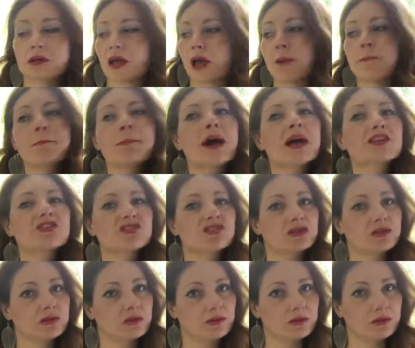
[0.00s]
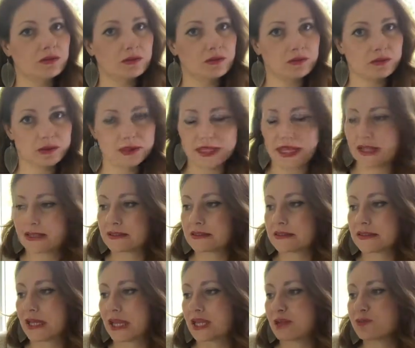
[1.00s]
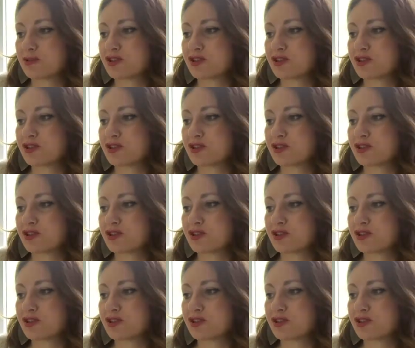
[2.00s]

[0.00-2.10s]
magical landscape.